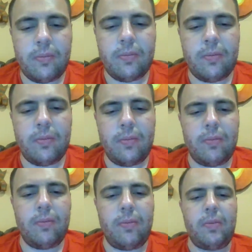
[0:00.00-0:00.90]

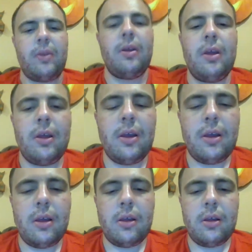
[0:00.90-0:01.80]

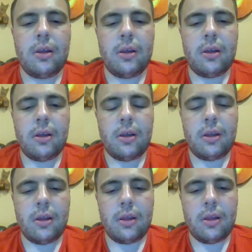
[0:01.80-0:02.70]

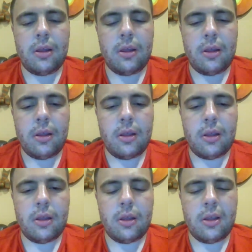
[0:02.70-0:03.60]

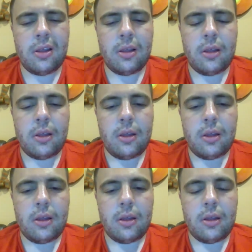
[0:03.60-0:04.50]

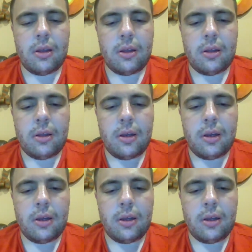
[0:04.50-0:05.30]
[no speech]